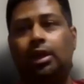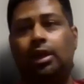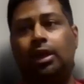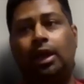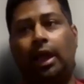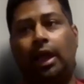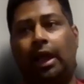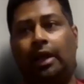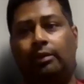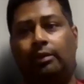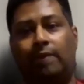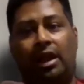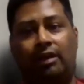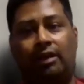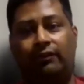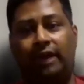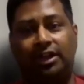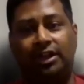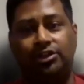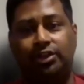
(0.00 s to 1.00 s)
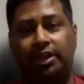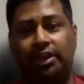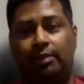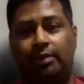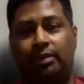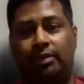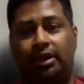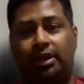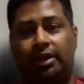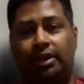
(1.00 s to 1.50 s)
and manufacturing
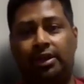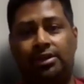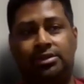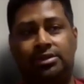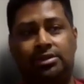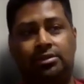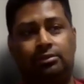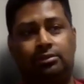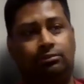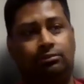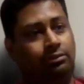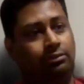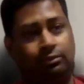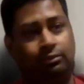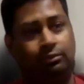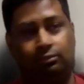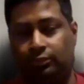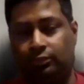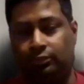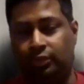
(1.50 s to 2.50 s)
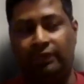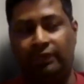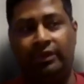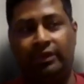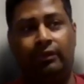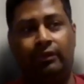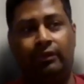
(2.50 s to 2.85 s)
abilities. The